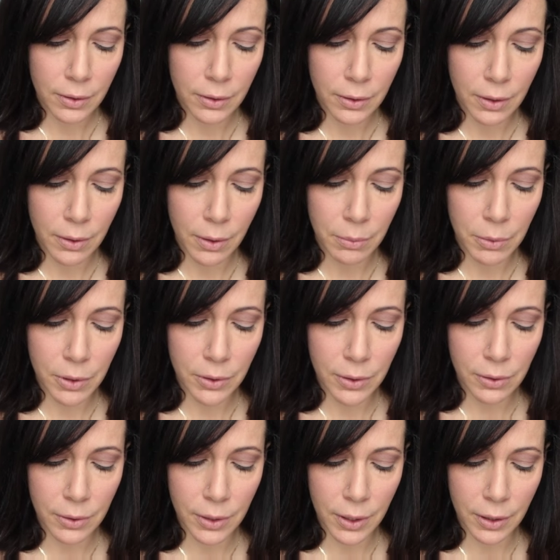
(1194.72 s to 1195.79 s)
So I'm just
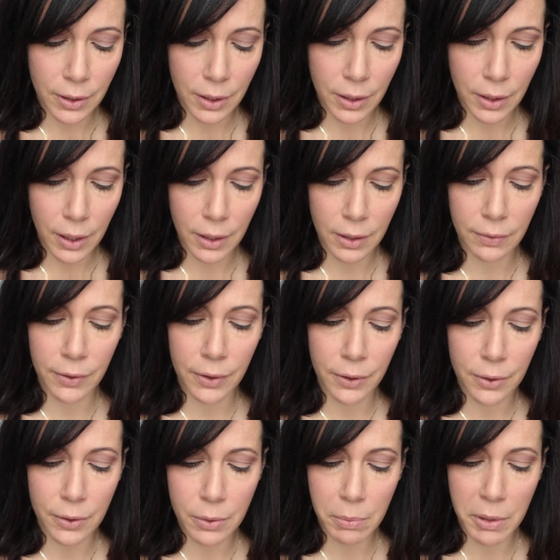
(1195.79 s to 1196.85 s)
using a kind of
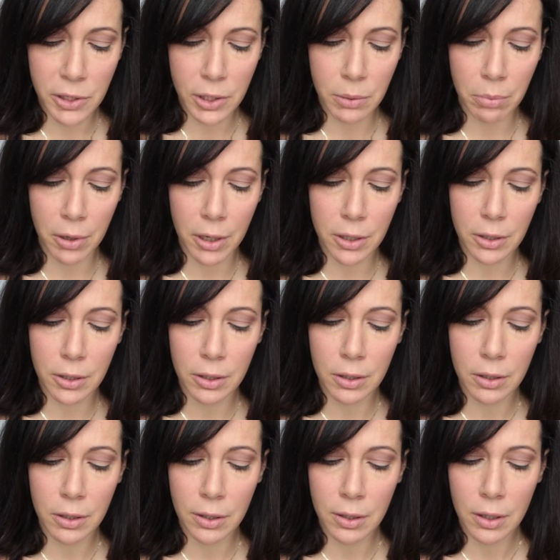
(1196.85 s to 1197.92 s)
little smudgy brush
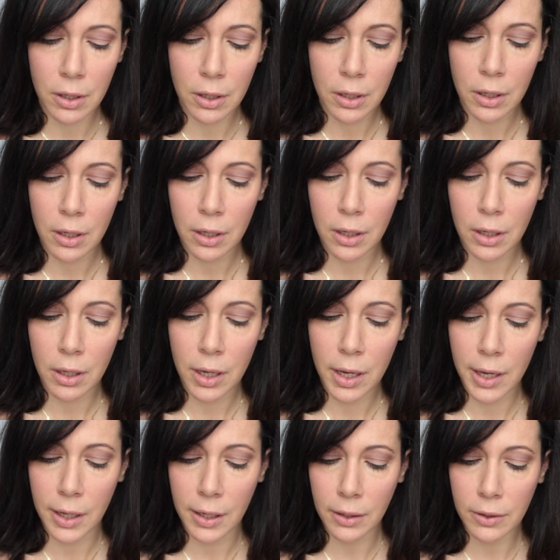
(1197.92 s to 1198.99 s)

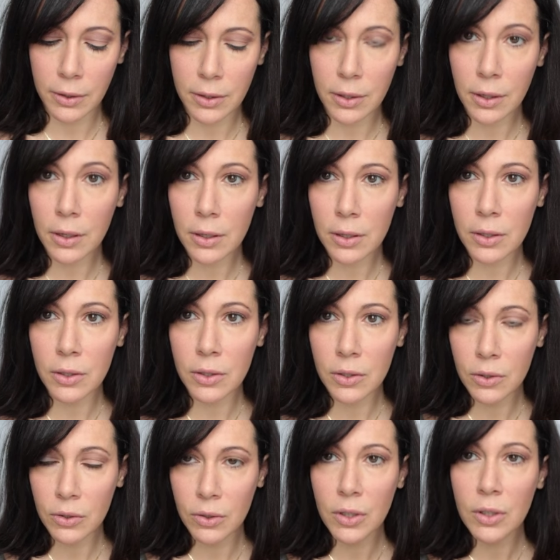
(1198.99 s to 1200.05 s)
and
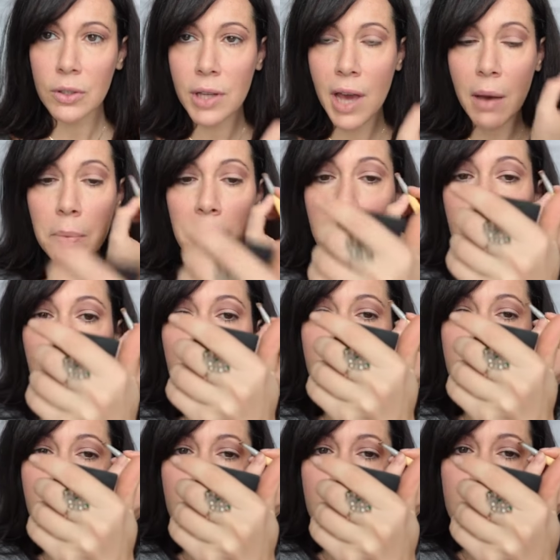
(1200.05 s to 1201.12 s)
tapping the
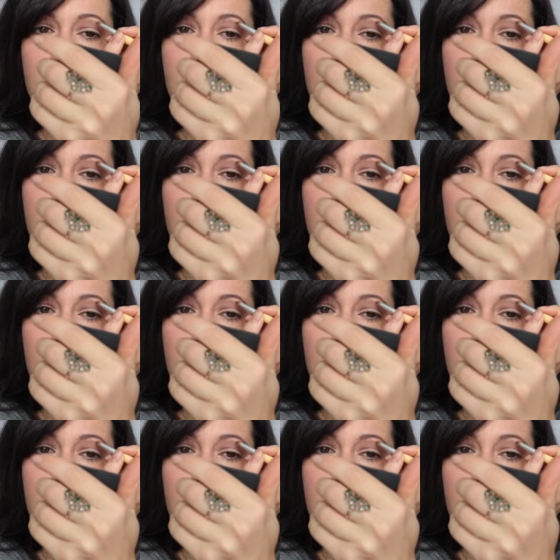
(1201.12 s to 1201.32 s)
excess